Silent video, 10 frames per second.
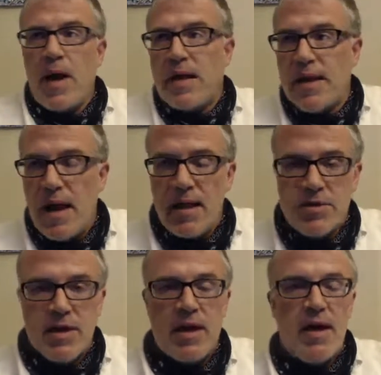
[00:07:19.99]

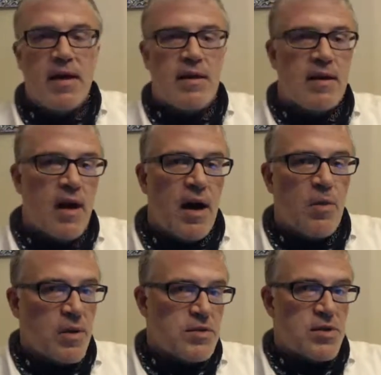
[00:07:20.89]
Acknowledging that God
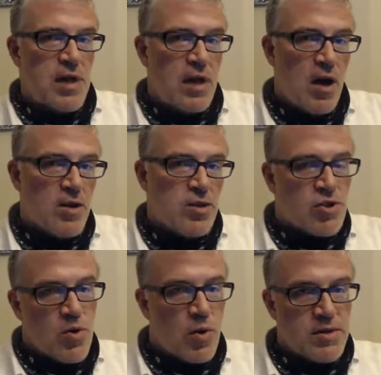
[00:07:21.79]
was the
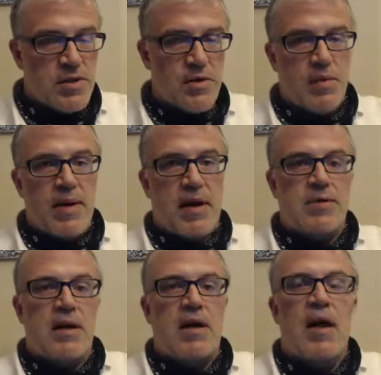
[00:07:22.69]
source of your
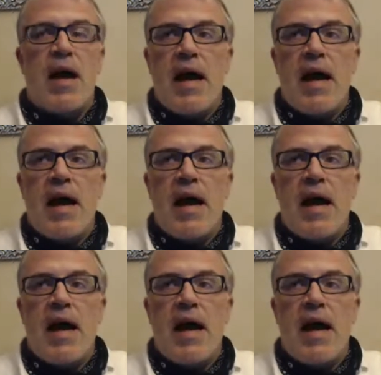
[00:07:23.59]
bounty,